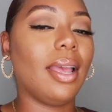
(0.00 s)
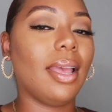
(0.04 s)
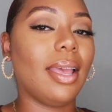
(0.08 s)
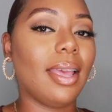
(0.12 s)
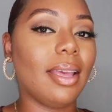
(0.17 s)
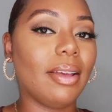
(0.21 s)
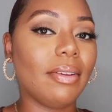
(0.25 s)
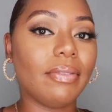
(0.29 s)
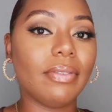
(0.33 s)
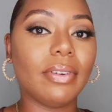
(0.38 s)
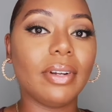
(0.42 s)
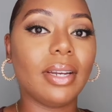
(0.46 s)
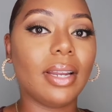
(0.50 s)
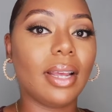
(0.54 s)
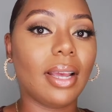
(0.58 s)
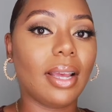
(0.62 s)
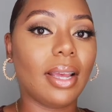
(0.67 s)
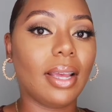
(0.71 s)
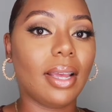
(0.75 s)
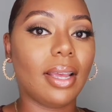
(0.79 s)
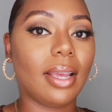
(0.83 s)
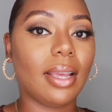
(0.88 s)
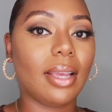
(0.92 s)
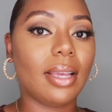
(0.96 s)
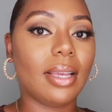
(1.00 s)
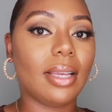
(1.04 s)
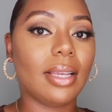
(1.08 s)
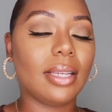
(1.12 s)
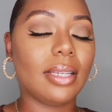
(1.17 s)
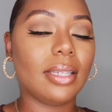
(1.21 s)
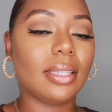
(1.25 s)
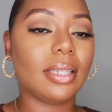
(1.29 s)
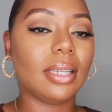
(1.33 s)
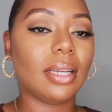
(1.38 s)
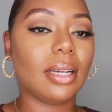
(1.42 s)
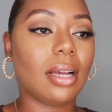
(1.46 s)
every day
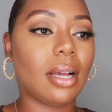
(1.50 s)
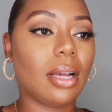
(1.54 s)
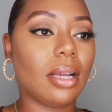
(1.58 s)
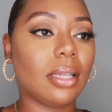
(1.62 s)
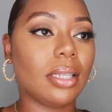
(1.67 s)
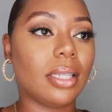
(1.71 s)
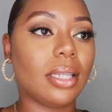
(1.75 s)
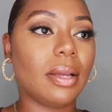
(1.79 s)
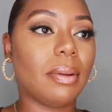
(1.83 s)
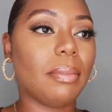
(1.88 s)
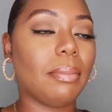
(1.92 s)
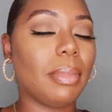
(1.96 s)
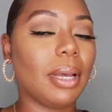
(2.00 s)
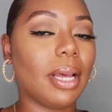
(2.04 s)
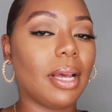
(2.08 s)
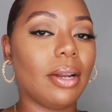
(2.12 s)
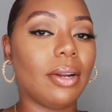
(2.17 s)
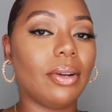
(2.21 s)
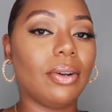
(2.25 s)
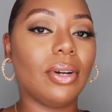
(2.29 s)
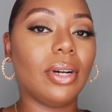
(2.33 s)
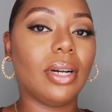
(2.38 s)
it's a constant battle